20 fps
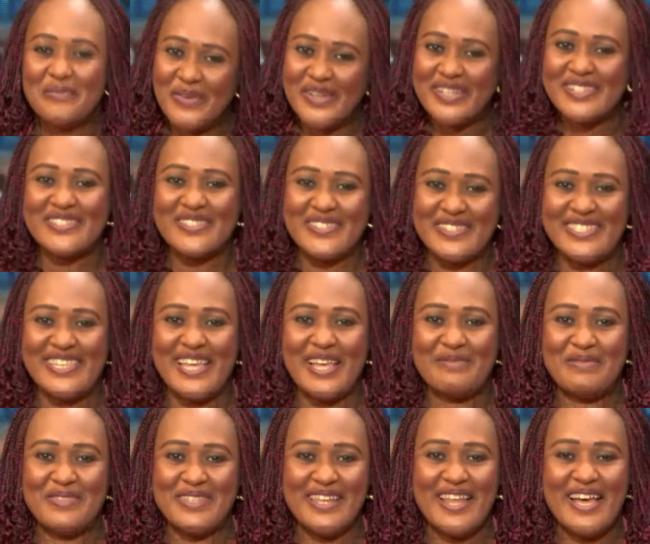but it's a good
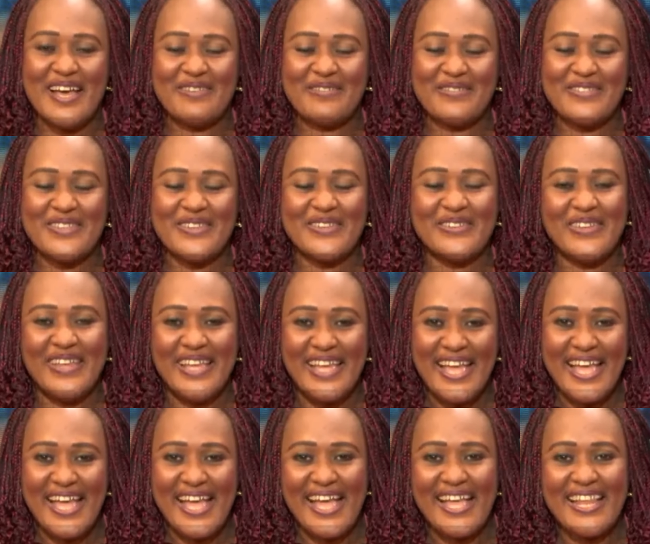time to laugh. So
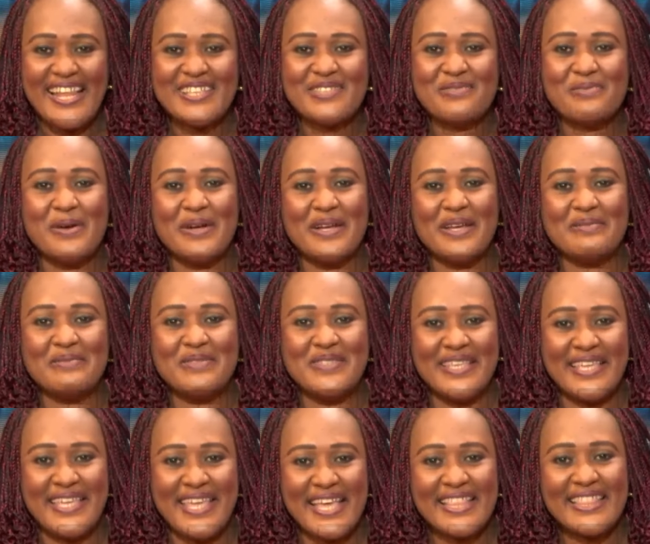uh, let's welcome
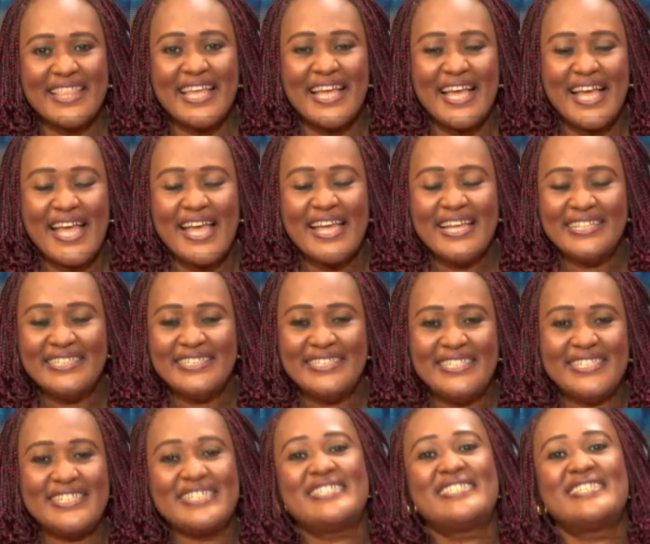together
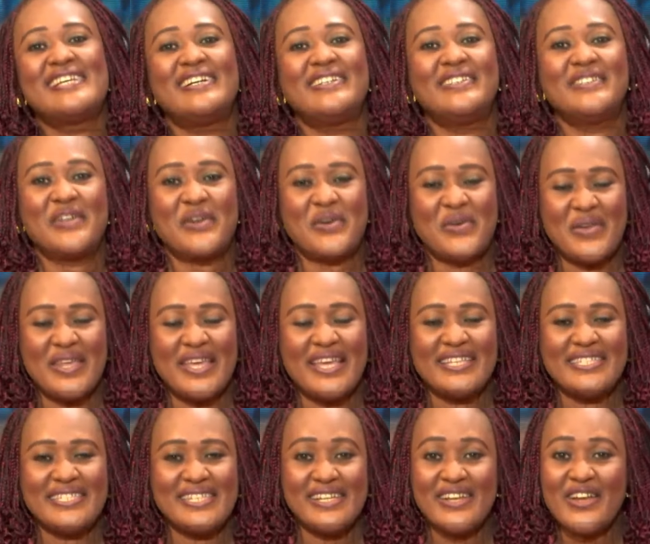digital
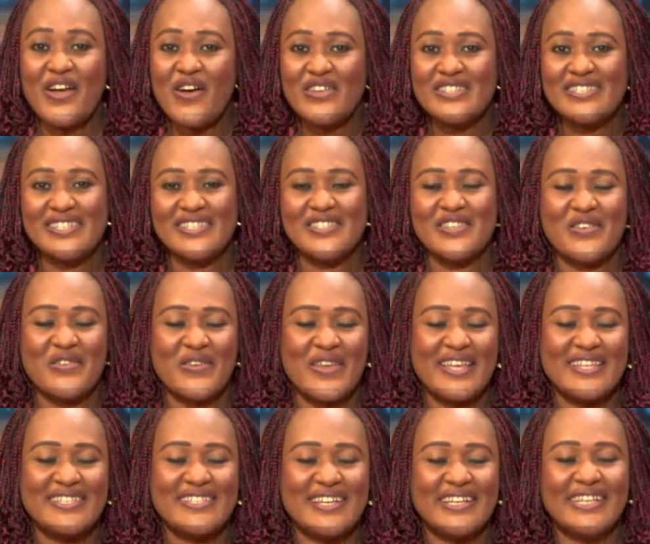creator, content
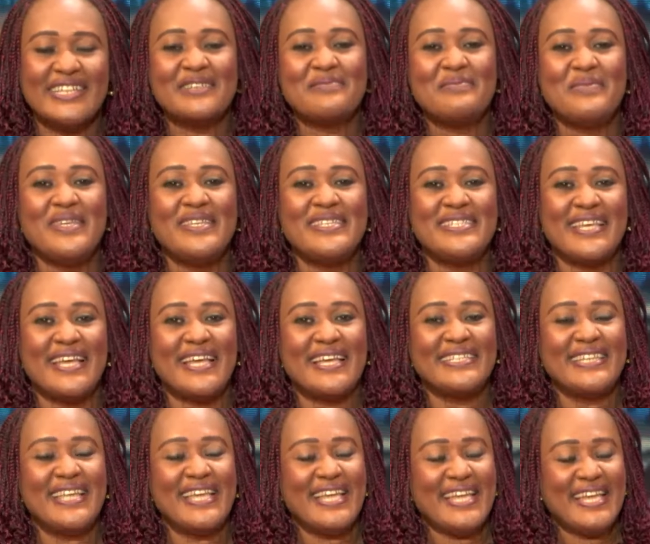creator,
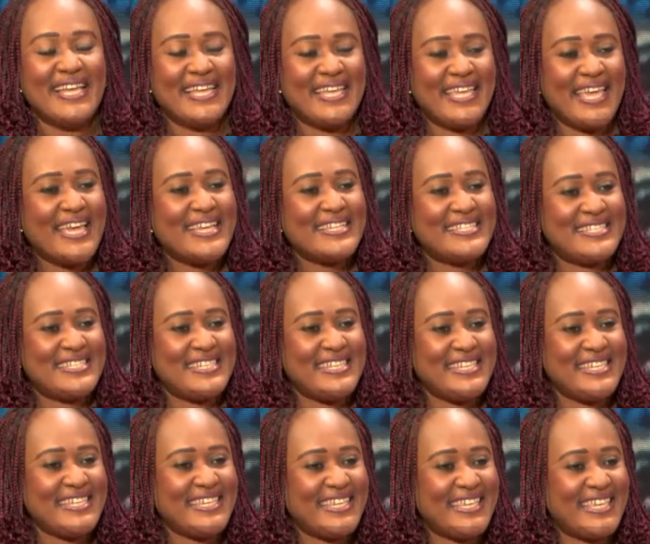comedian,
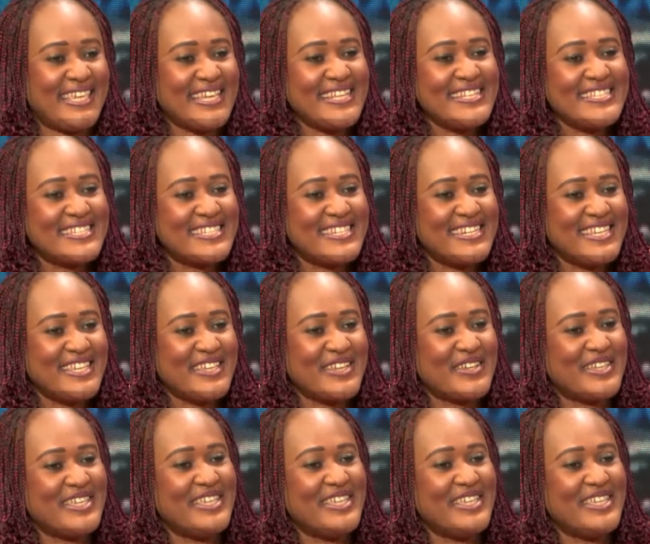Kaycee Kinsley